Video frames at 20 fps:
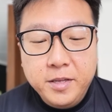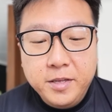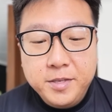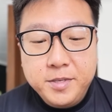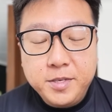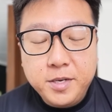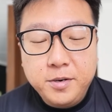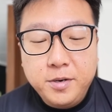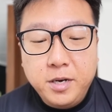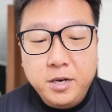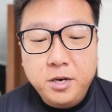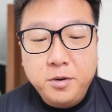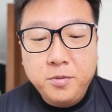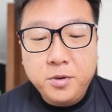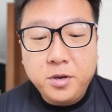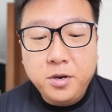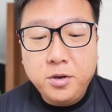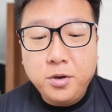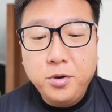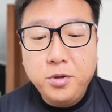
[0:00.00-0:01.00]
so
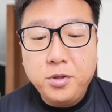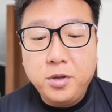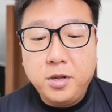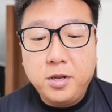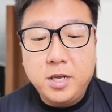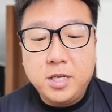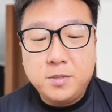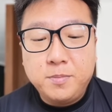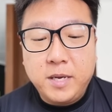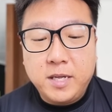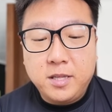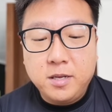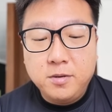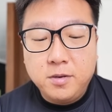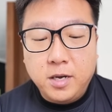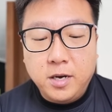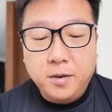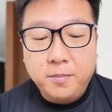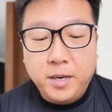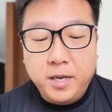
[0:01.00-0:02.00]
we're gonna go into the next battle
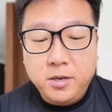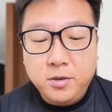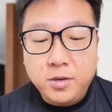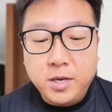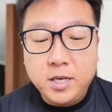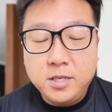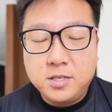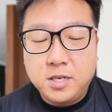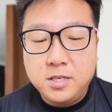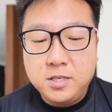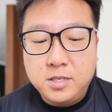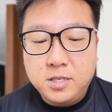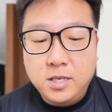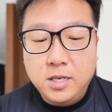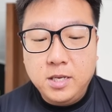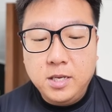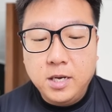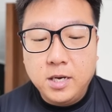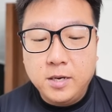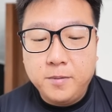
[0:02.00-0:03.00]
now, but you guys can
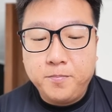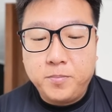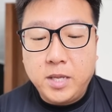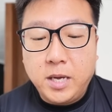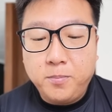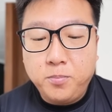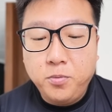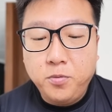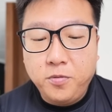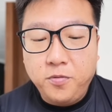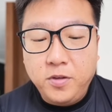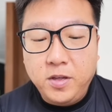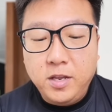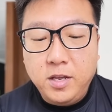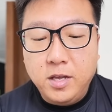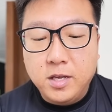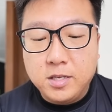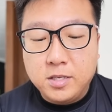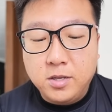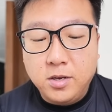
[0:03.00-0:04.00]
see Tapu
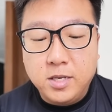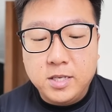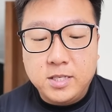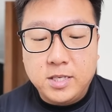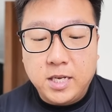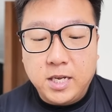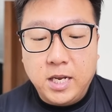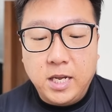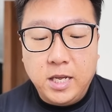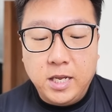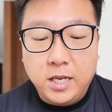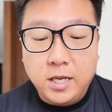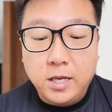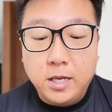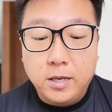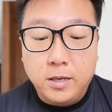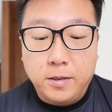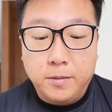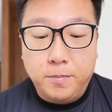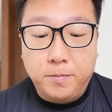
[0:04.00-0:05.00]
Fini is not exactly
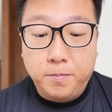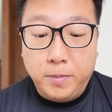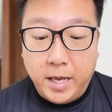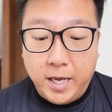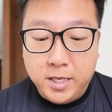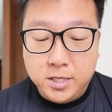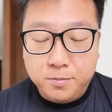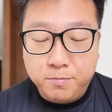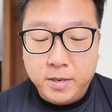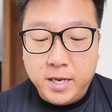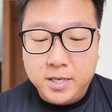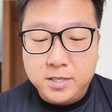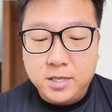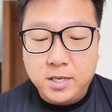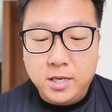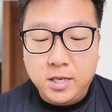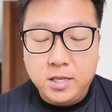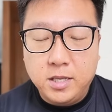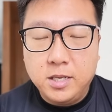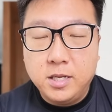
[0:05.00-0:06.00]
the best
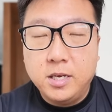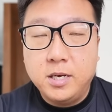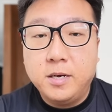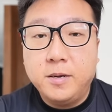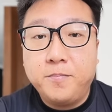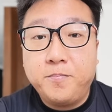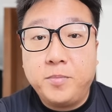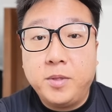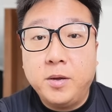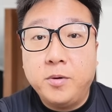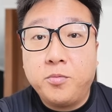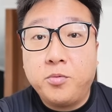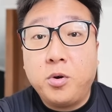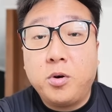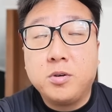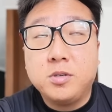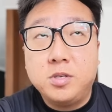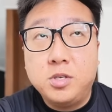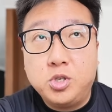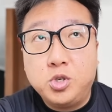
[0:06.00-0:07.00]
in the
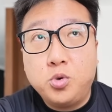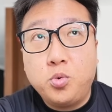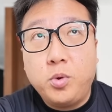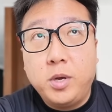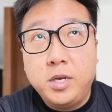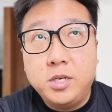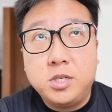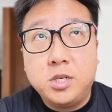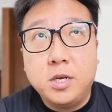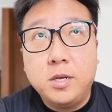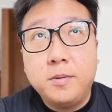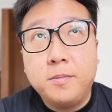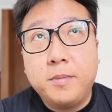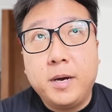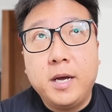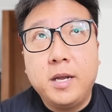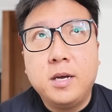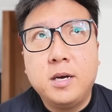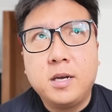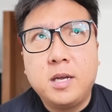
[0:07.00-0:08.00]
wrong situation,
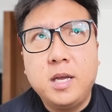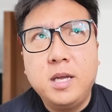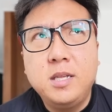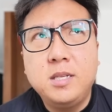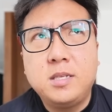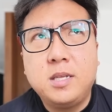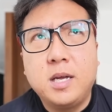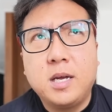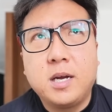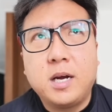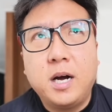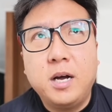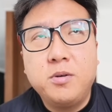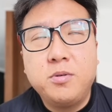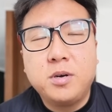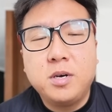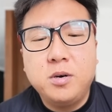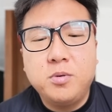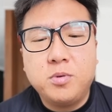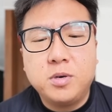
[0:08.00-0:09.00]
but against that
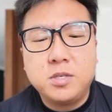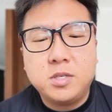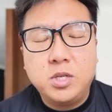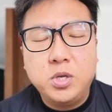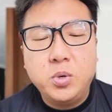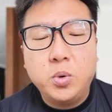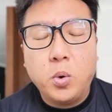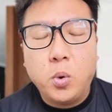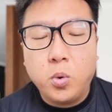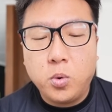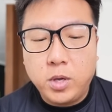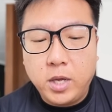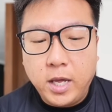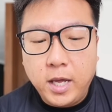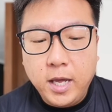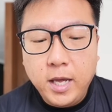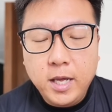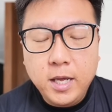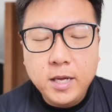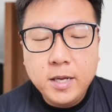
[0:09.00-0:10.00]
Kyogre was still
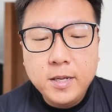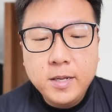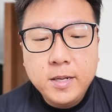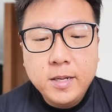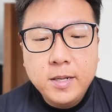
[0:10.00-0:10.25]
okay,